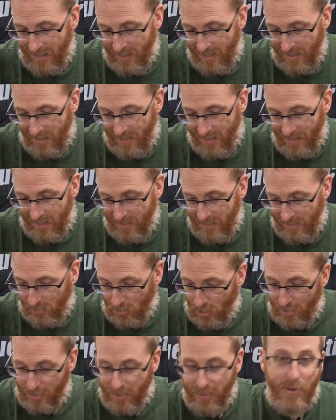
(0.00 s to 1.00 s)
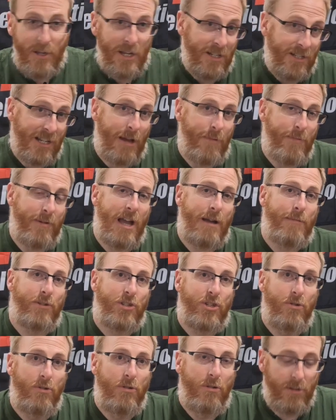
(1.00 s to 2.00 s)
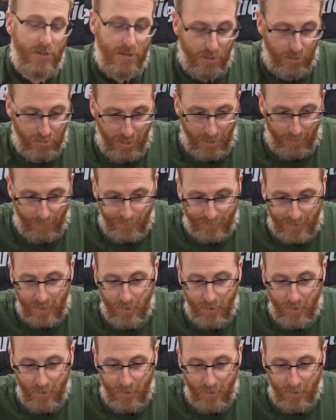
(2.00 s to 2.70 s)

uh, look, it's coming up sooner than you think.